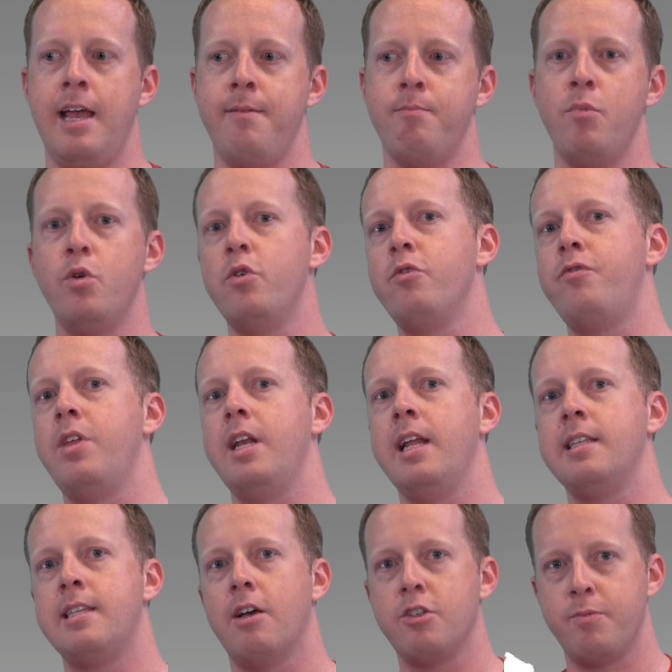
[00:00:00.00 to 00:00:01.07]
a move that
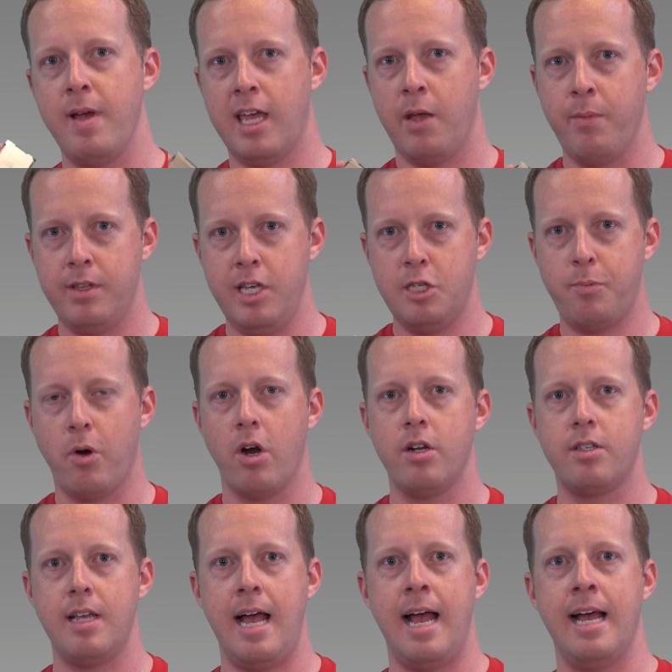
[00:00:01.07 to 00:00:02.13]
Intel's making with these
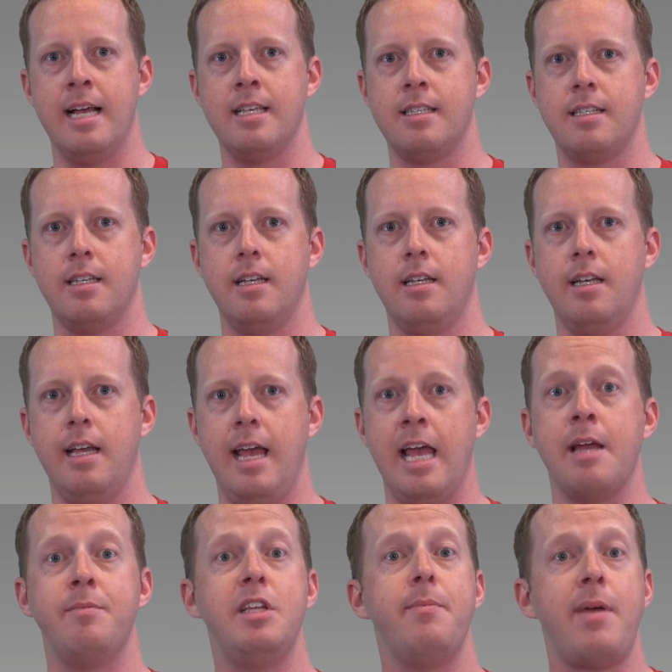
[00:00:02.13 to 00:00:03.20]
parts as
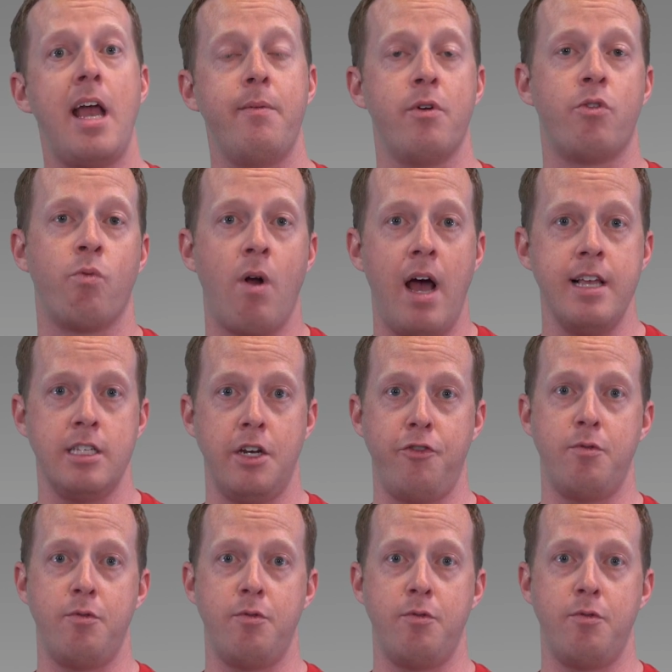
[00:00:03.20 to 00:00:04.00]
A M D made with Ryzen.